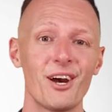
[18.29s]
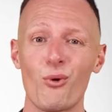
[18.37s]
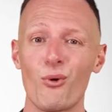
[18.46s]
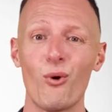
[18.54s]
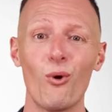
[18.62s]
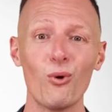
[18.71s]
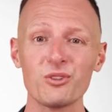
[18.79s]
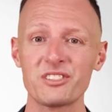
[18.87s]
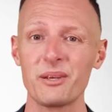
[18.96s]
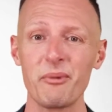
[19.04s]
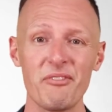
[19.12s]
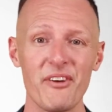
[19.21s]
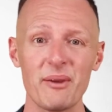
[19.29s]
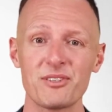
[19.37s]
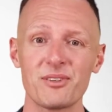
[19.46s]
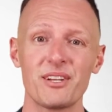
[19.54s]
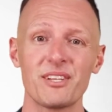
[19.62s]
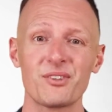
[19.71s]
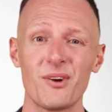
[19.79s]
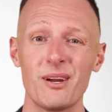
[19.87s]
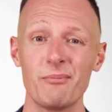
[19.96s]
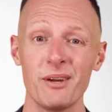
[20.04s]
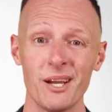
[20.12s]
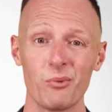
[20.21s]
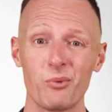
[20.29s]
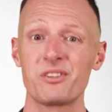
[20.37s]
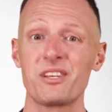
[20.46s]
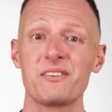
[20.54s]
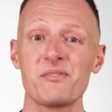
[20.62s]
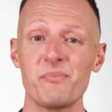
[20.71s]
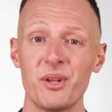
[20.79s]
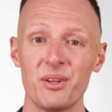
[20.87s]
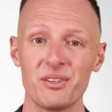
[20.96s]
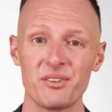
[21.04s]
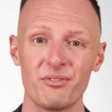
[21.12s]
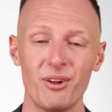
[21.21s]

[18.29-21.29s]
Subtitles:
who are all semi-famous on Instagram with tens of millions of